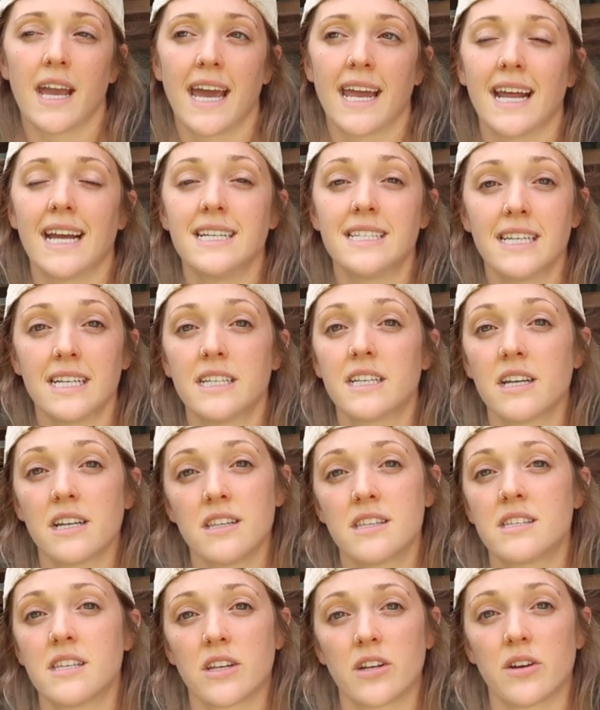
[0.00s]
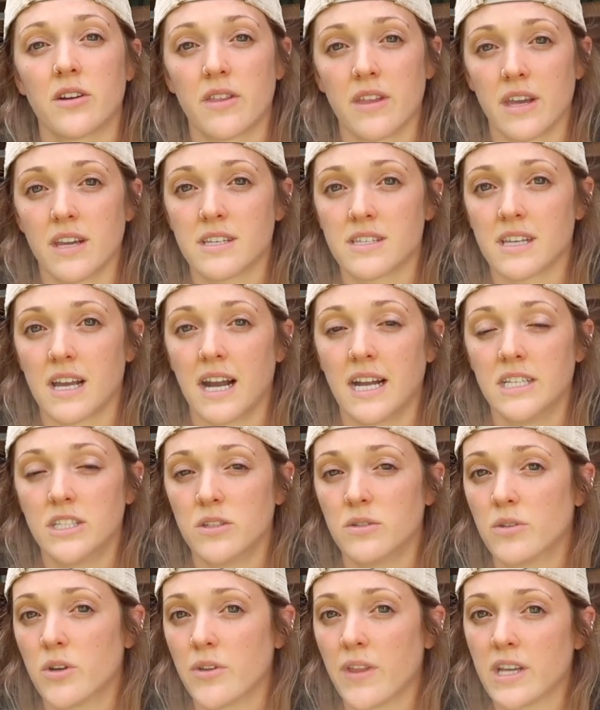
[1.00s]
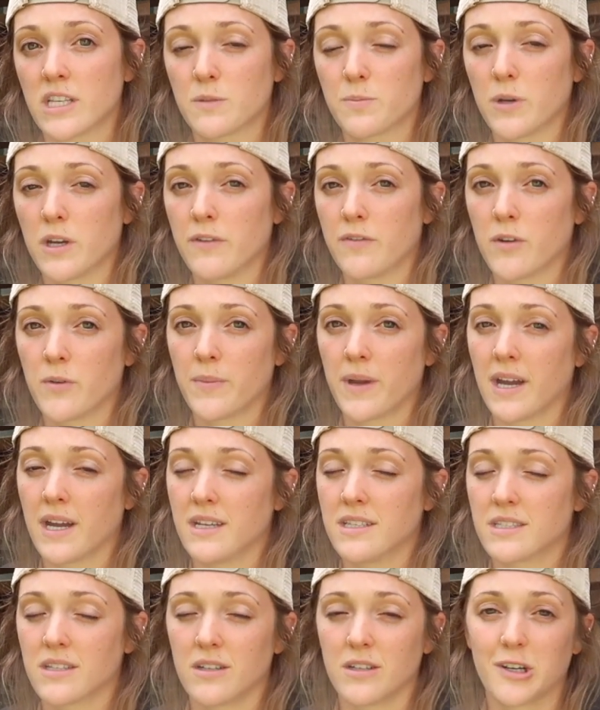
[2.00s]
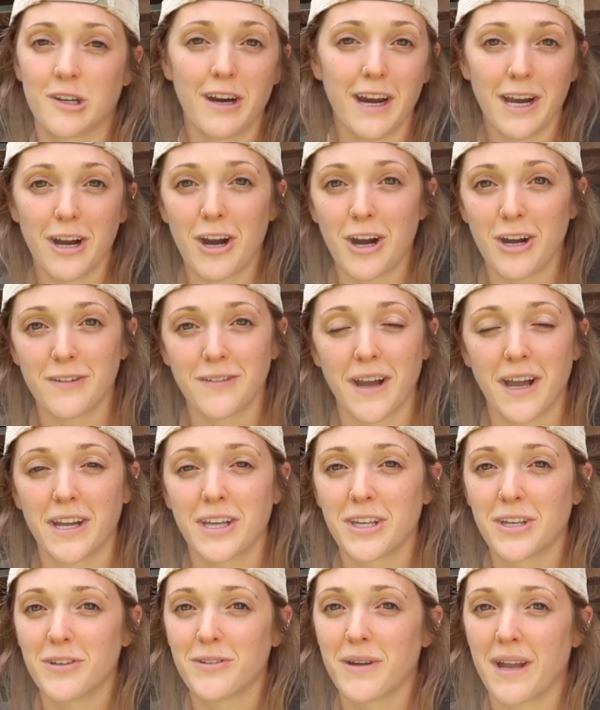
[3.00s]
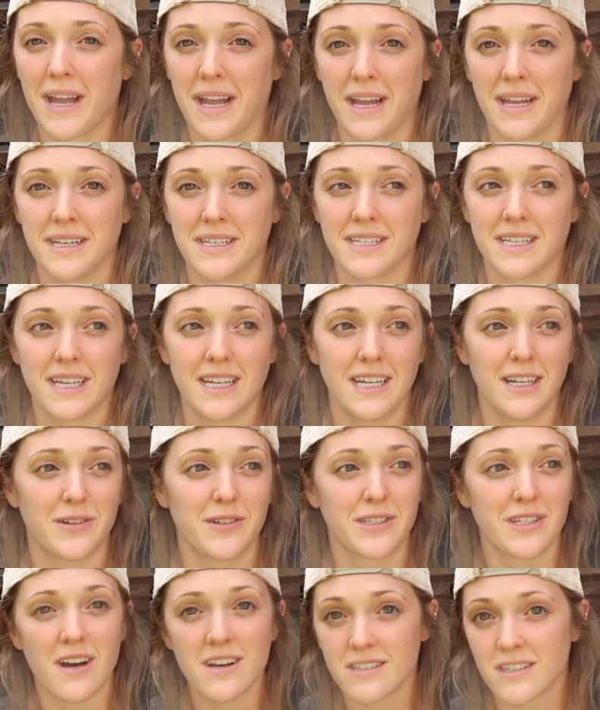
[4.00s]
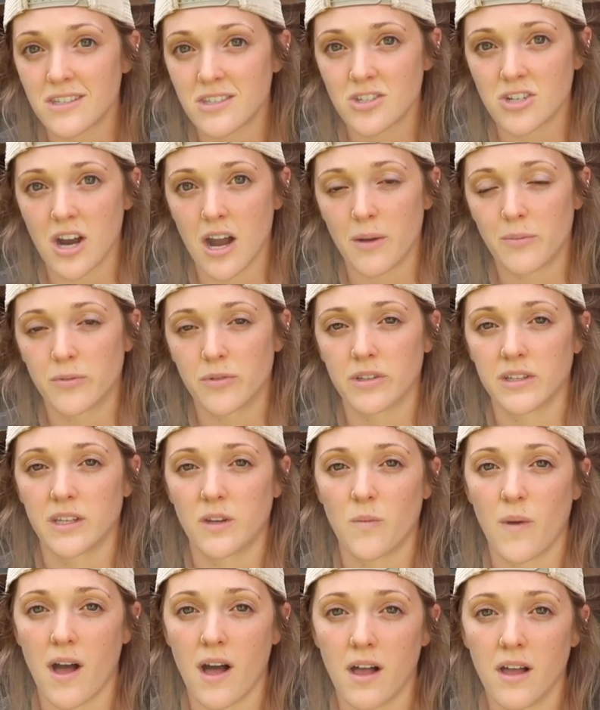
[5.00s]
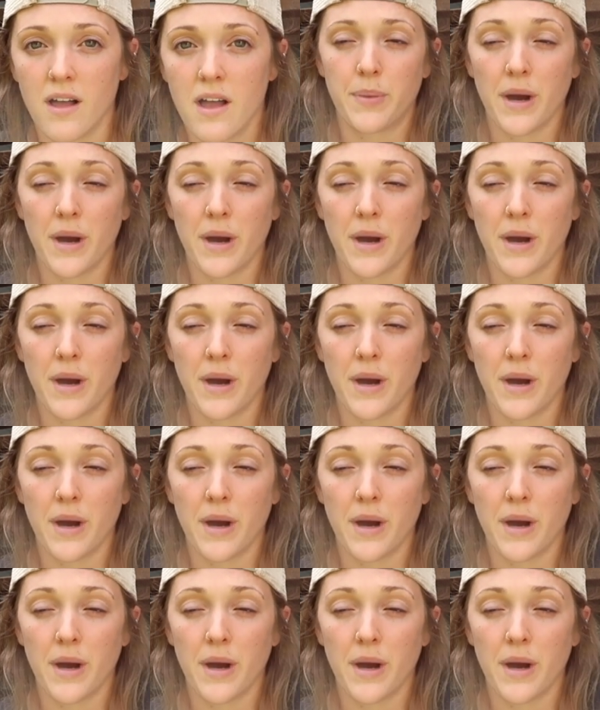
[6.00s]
And I did consider this. I do know that spray foam has a great R value and it does its job really well.